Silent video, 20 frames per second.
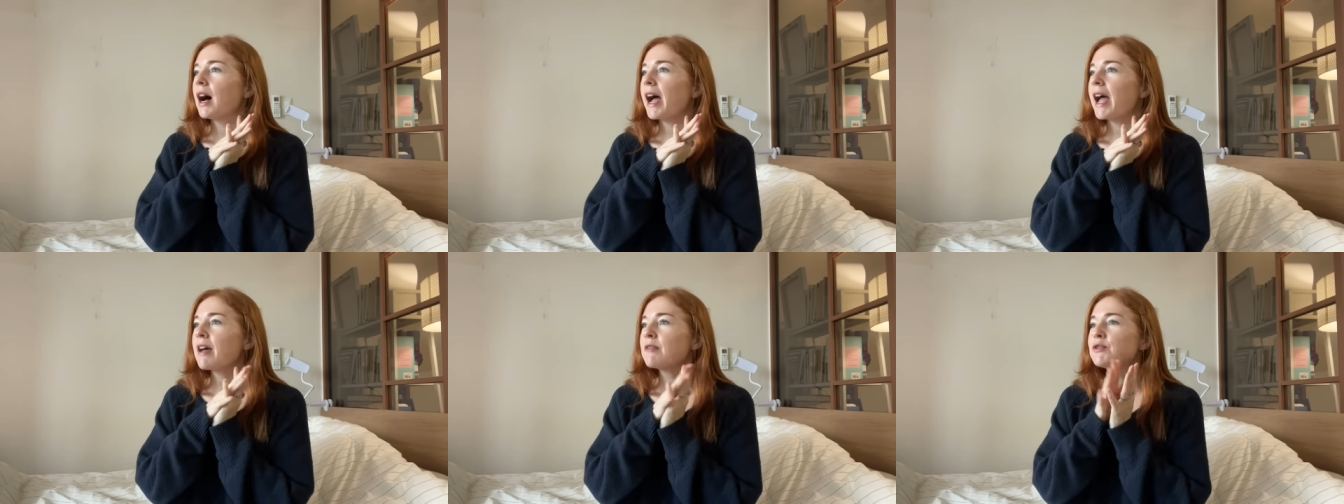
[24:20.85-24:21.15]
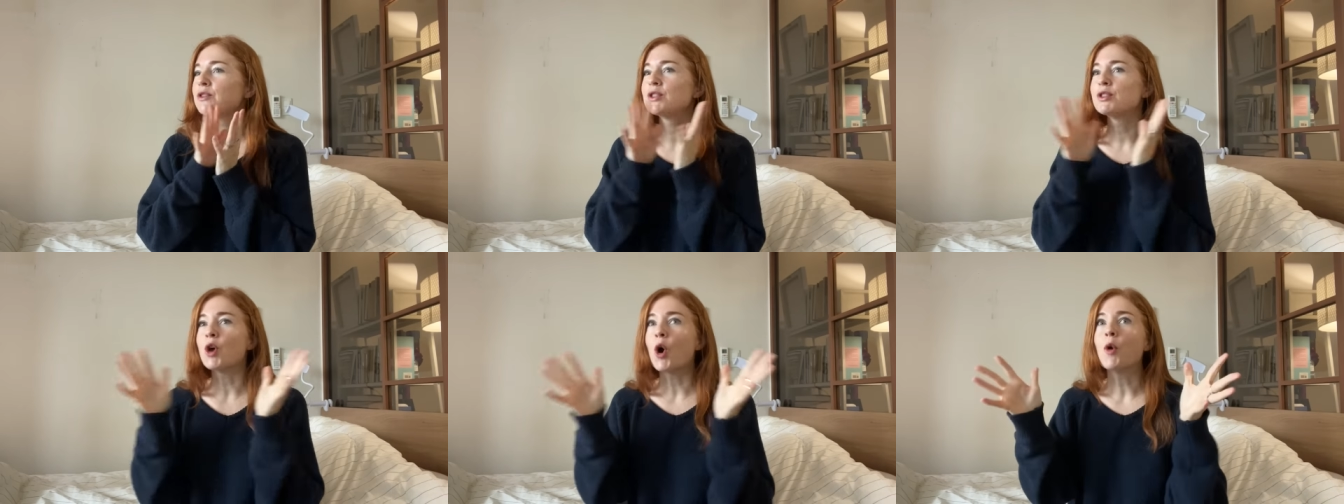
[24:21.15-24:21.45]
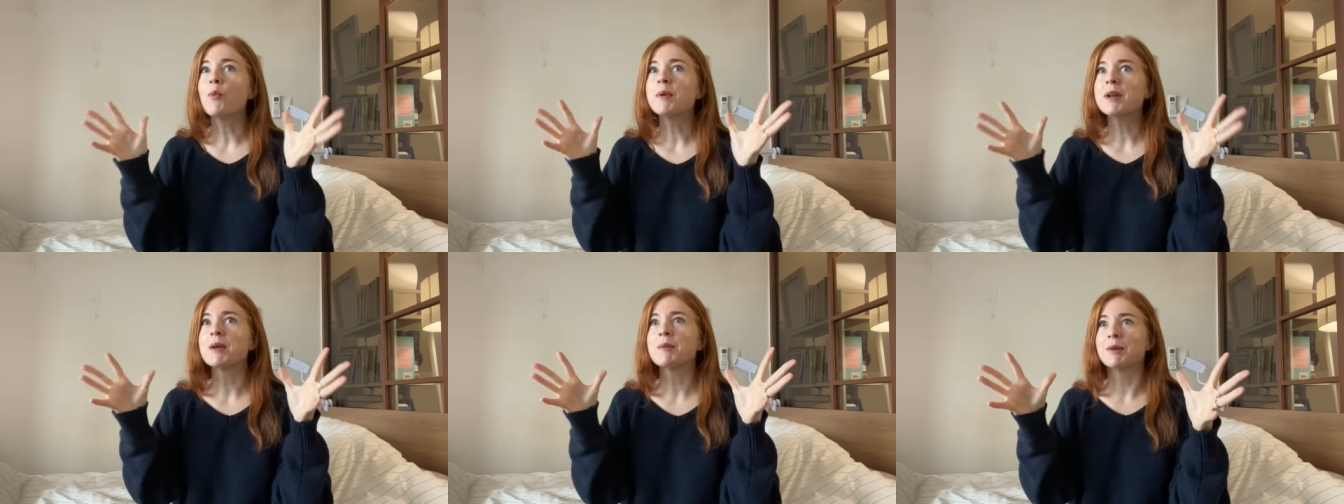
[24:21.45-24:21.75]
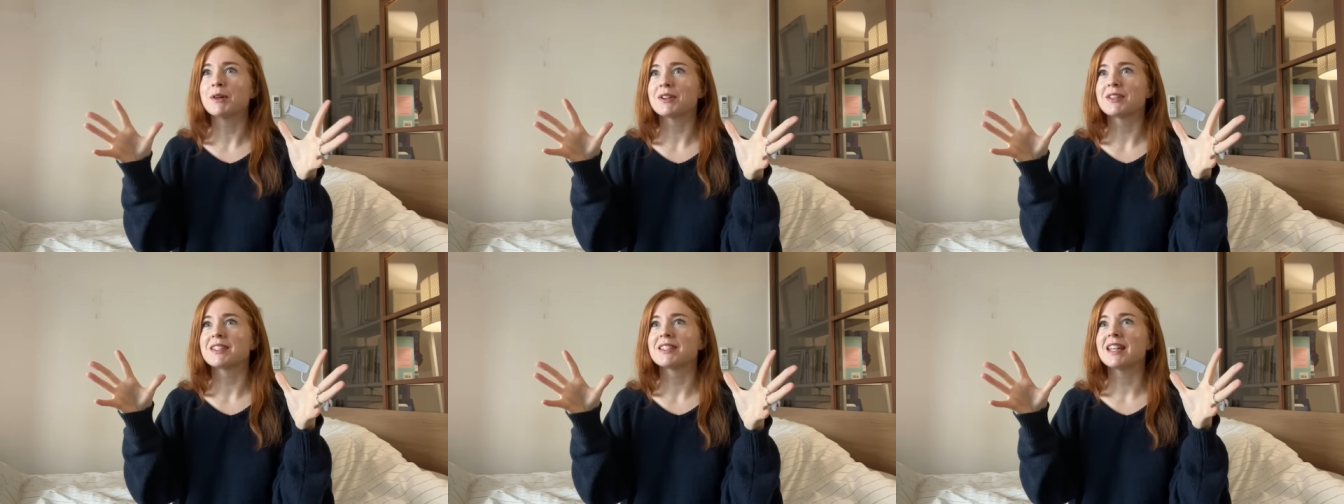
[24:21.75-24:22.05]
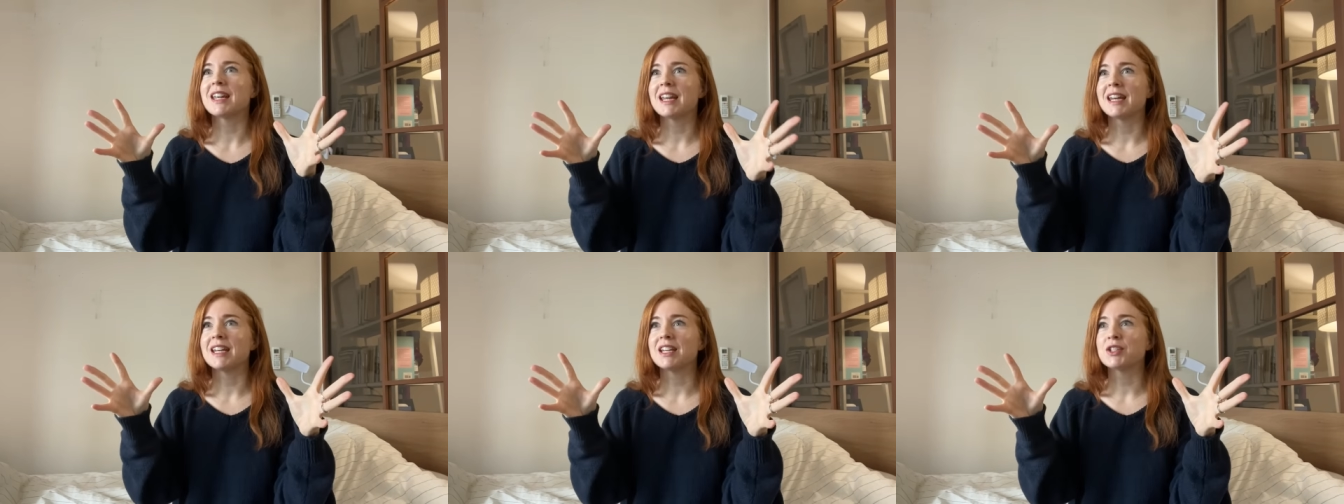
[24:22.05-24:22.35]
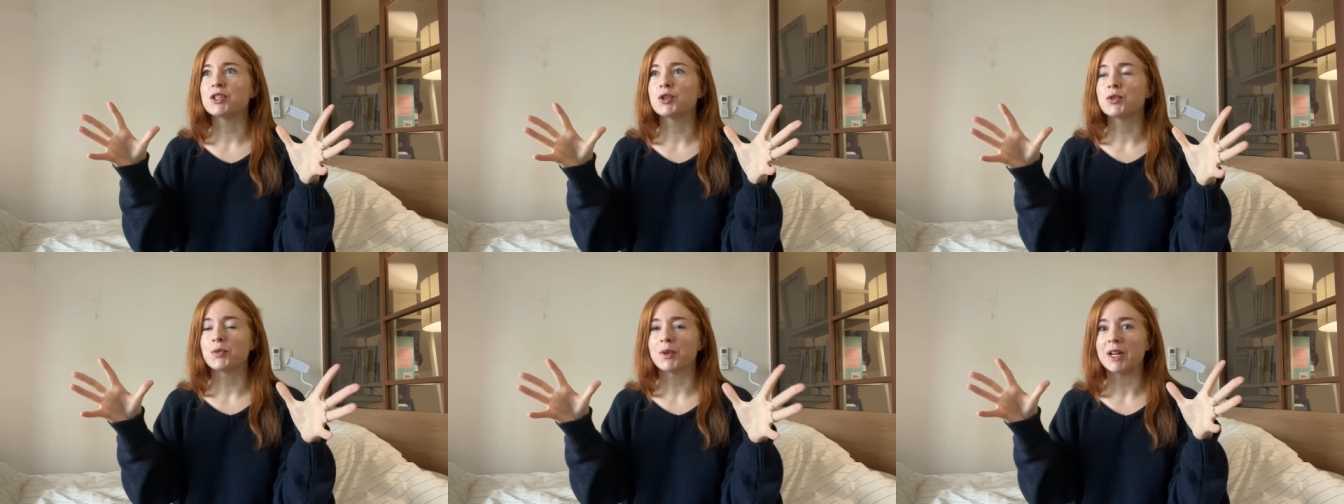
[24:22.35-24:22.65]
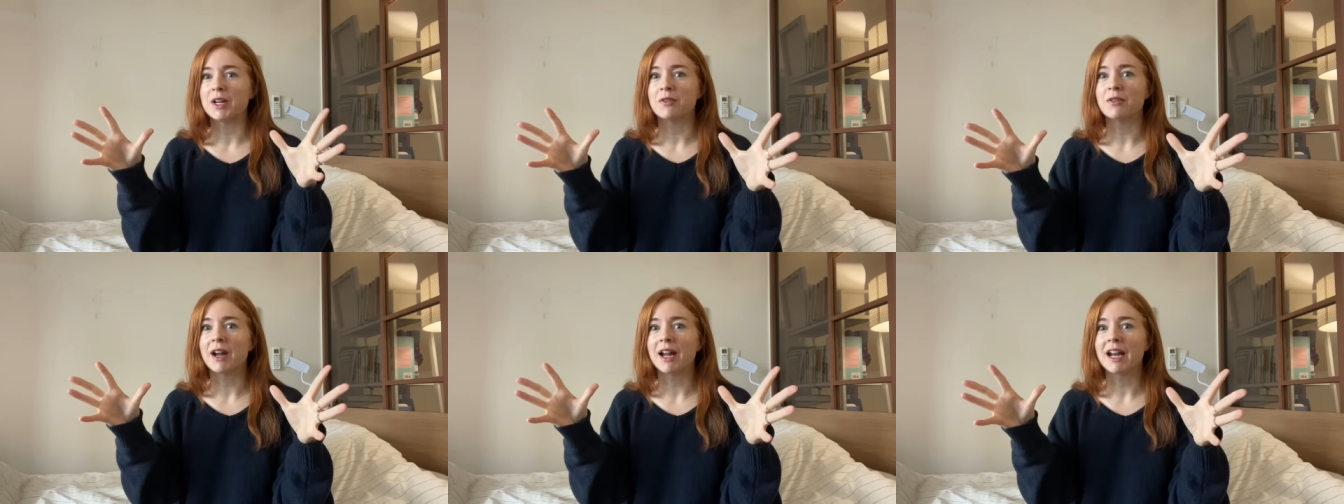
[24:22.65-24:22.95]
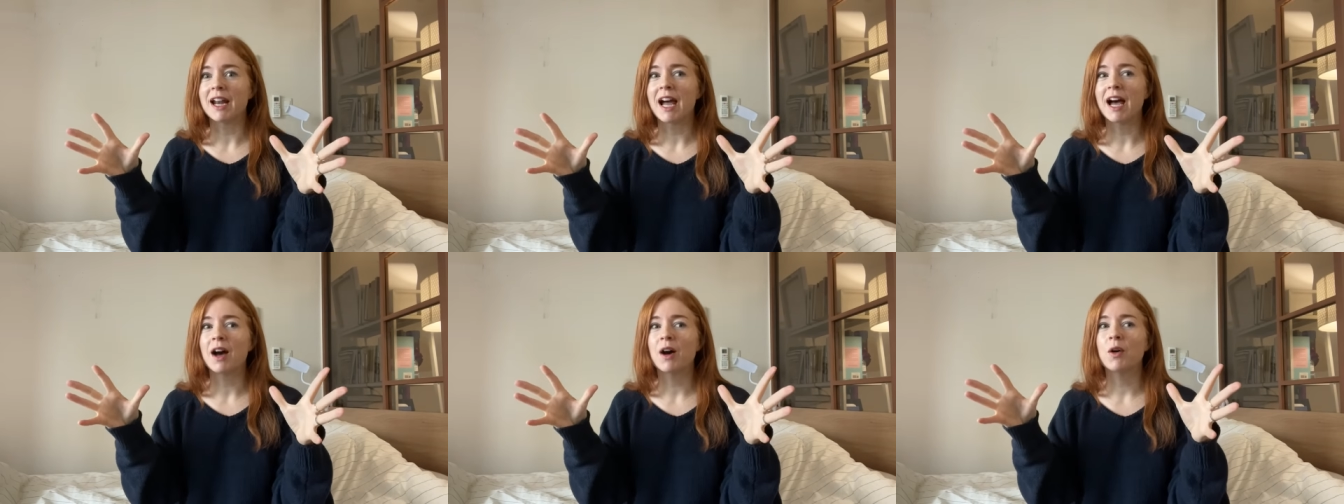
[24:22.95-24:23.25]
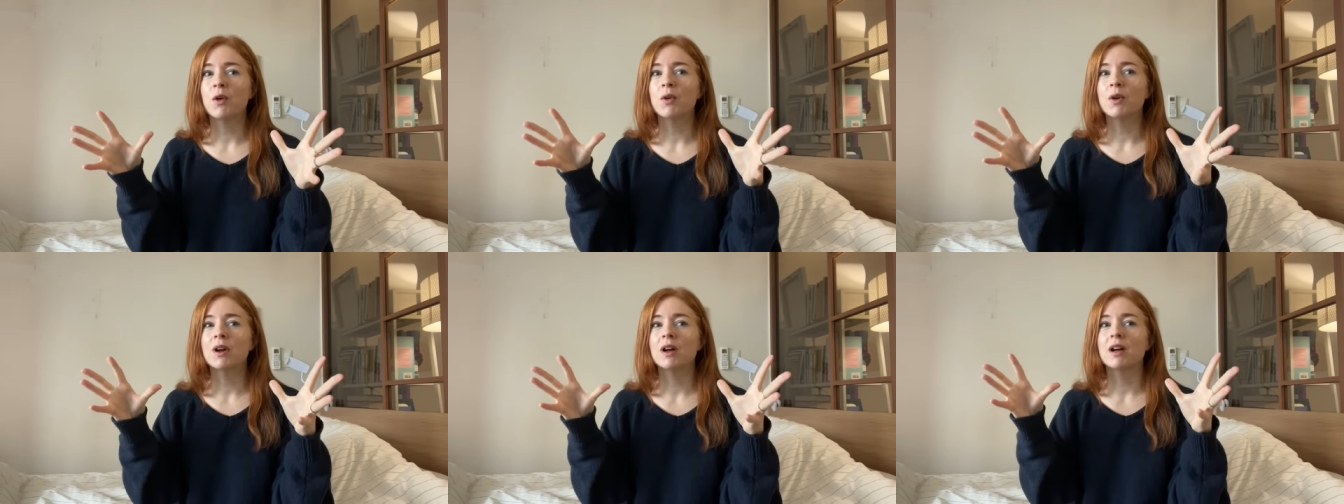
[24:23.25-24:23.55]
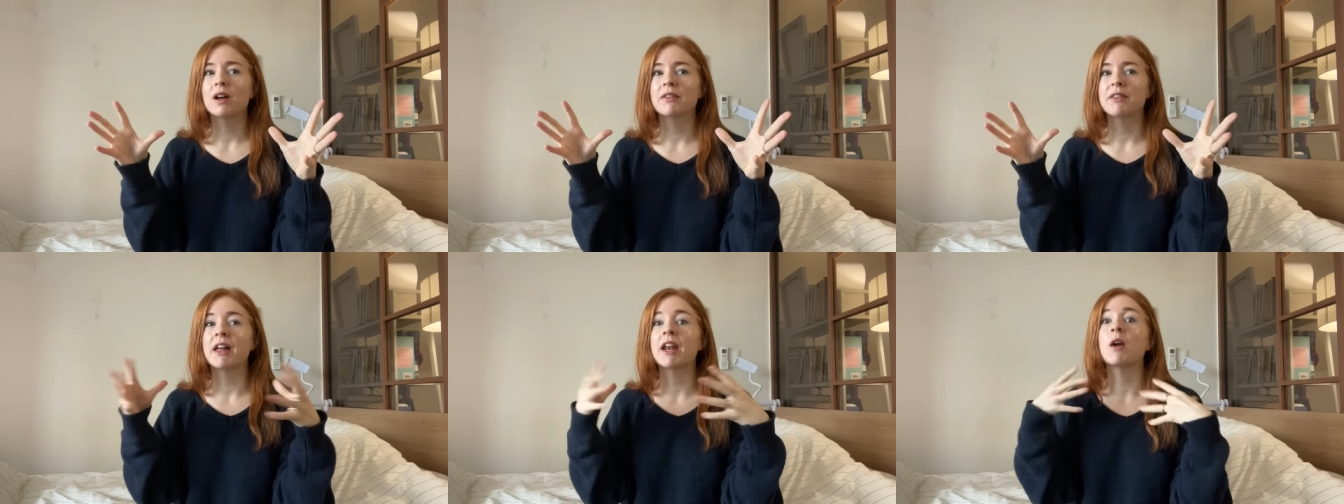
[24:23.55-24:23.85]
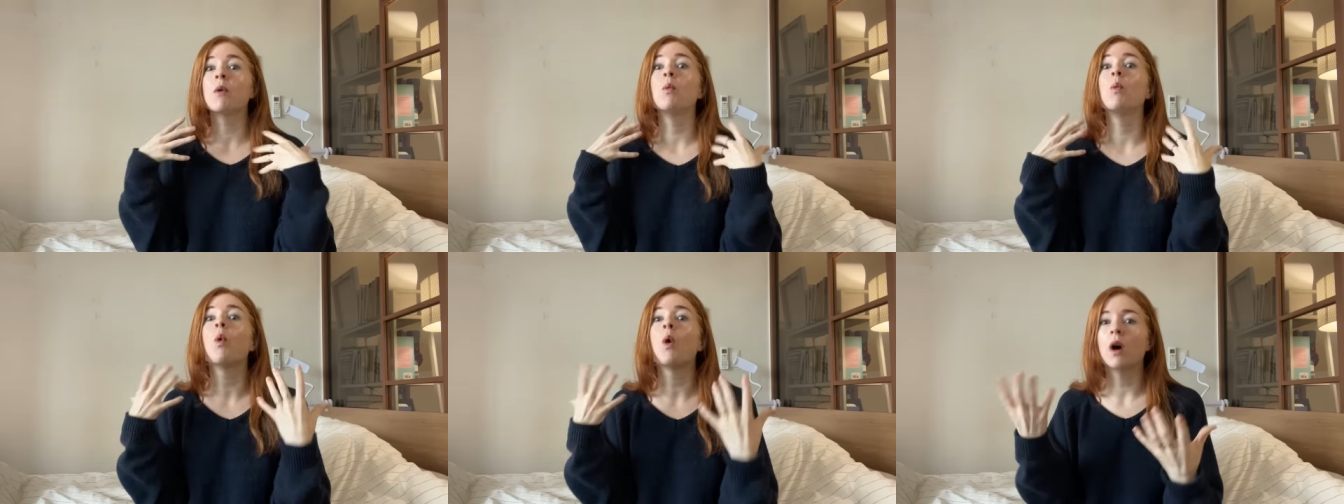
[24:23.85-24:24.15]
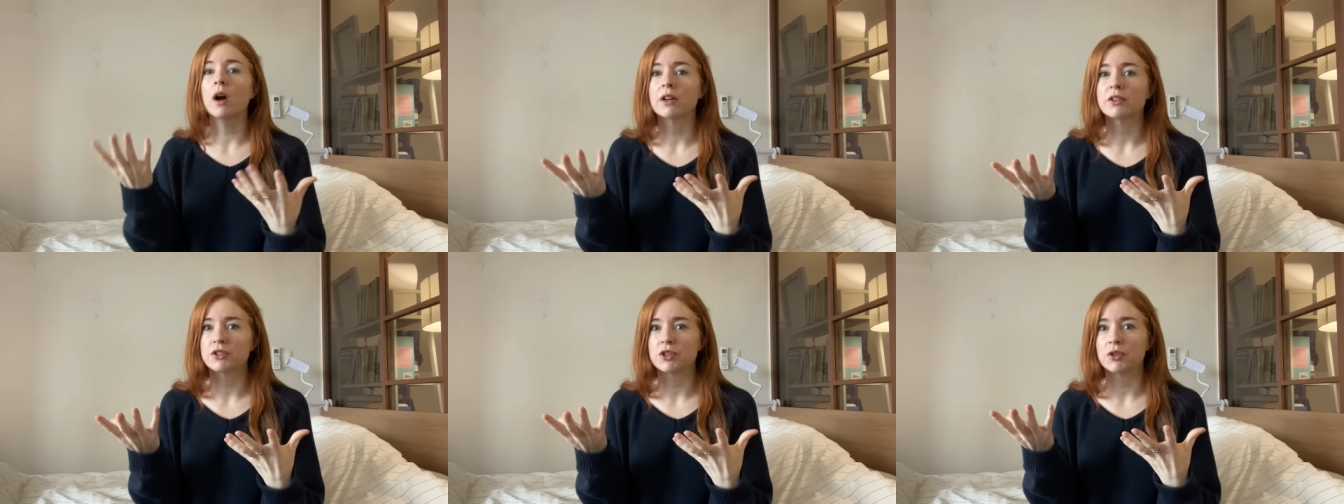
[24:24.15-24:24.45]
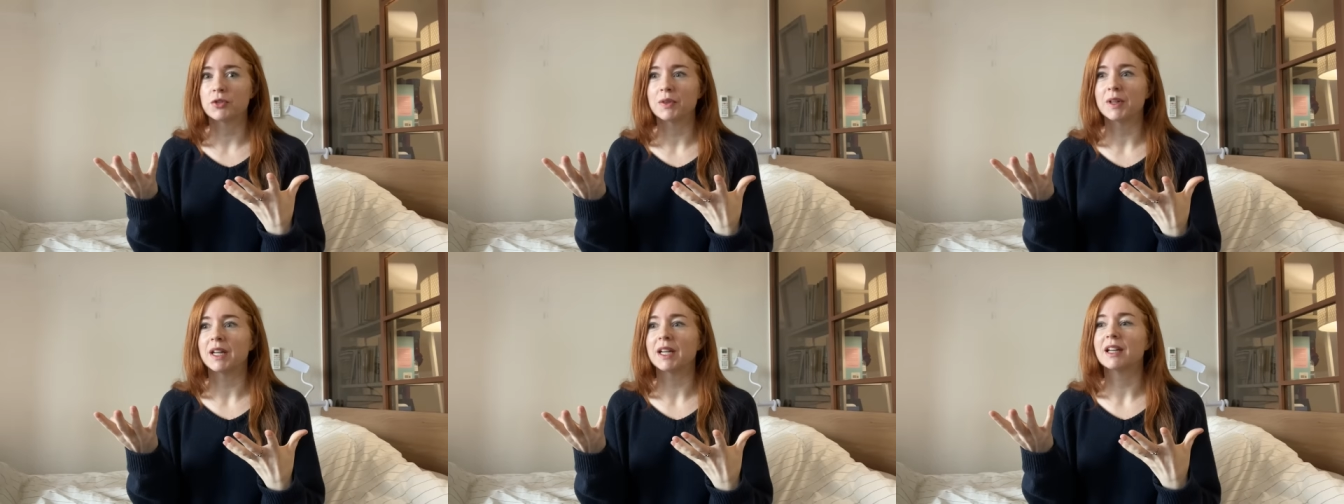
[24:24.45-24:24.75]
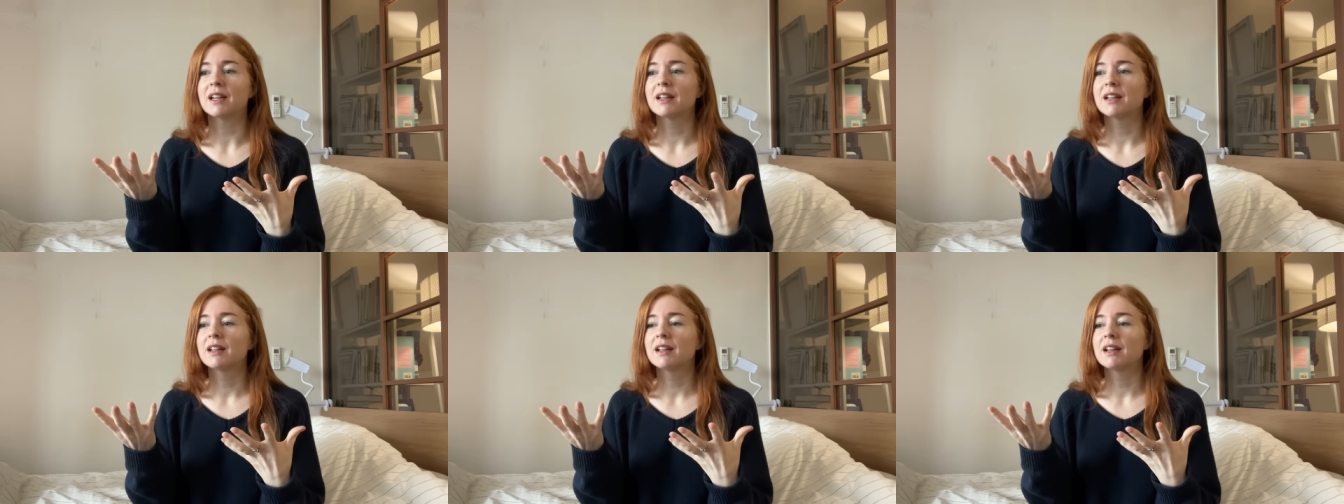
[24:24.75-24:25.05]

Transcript: I have so many books that I need to read right now that I want to read.